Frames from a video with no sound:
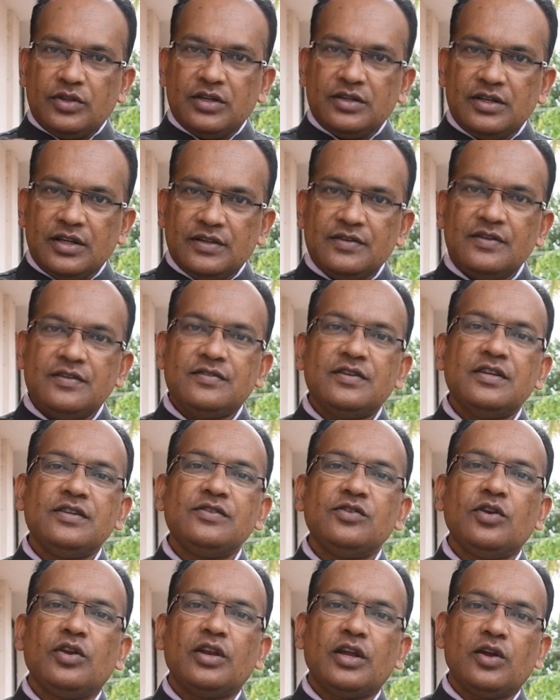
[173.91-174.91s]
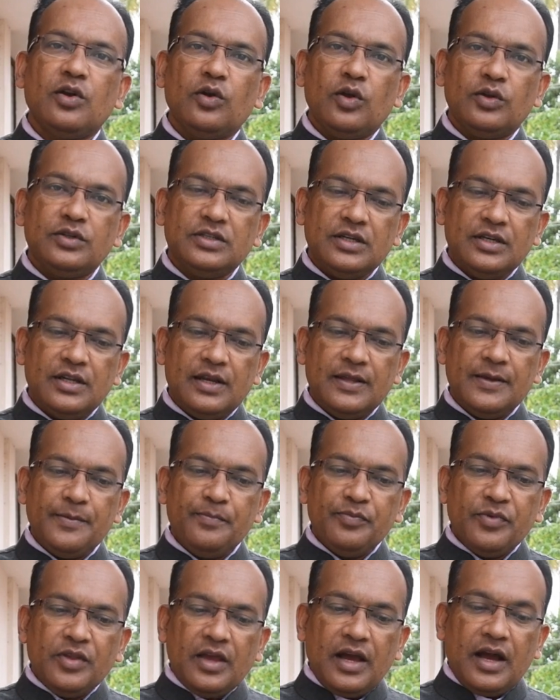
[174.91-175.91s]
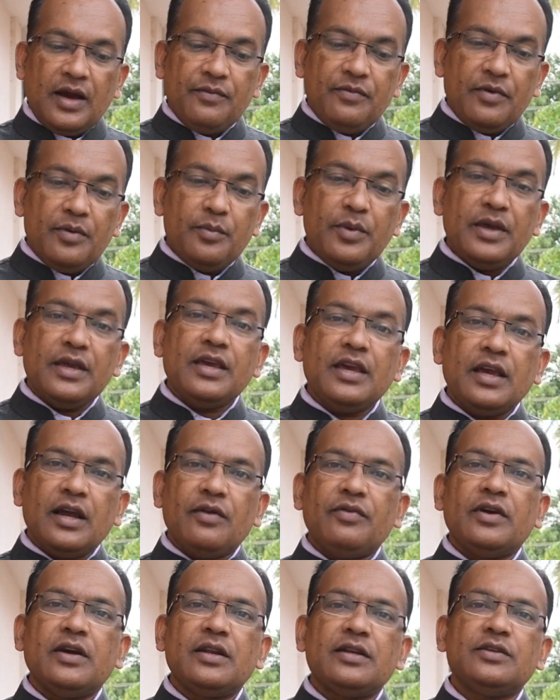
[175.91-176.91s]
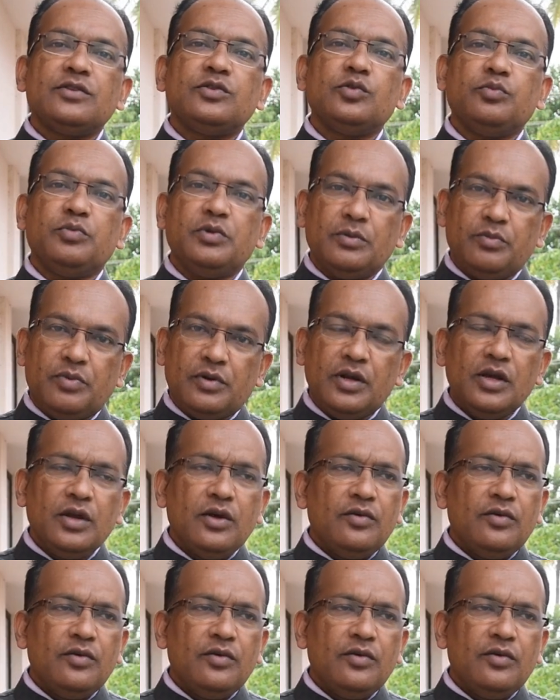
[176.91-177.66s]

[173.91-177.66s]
Asian assistance and ecologically making awareness to people.